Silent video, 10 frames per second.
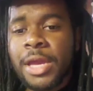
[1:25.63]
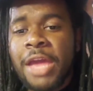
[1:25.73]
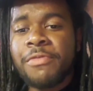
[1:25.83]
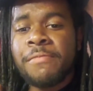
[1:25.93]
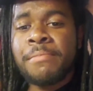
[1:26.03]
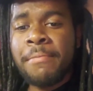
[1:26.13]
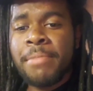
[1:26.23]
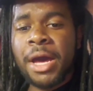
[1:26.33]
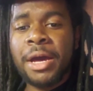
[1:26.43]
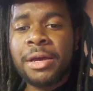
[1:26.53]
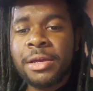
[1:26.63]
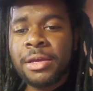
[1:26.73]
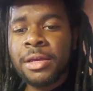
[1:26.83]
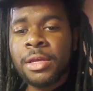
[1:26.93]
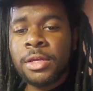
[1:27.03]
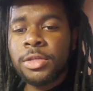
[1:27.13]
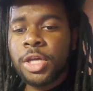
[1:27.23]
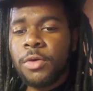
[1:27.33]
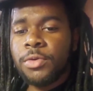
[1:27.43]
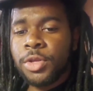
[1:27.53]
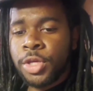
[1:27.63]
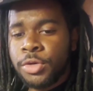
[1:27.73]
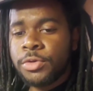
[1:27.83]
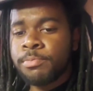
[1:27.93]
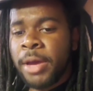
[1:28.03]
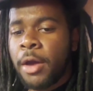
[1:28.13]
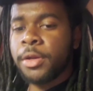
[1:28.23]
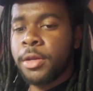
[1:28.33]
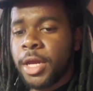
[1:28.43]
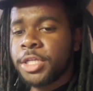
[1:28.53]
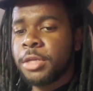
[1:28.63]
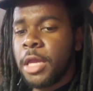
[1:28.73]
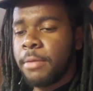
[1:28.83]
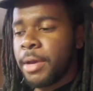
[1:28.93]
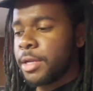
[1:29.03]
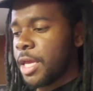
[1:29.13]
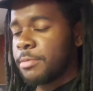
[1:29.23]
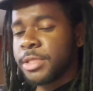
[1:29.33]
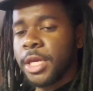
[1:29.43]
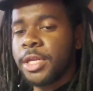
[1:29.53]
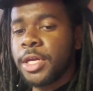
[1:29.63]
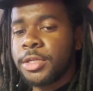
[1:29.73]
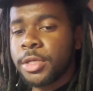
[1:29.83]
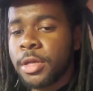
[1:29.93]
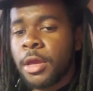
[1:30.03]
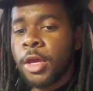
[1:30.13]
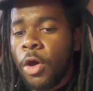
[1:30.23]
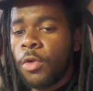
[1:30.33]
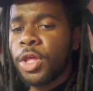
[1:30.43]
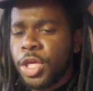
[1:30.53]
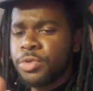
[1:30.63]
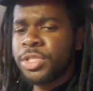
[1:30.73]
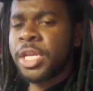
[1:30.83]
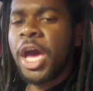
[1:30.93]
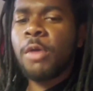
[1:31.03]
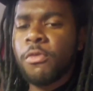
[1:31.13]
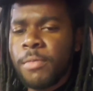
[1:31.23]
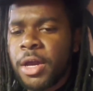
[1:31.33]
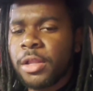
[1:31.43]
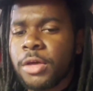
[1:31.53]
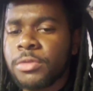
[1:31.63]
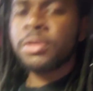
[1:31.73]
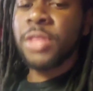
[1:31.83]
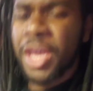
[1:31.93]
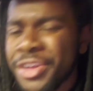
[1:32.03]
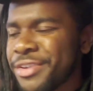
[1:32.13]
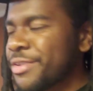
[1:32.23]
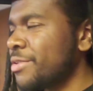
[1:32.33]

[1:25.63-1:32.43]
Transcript: And remember, don't use Bounty. That shit got my damn skin itching. Only use Tide with my clothes. Thank you.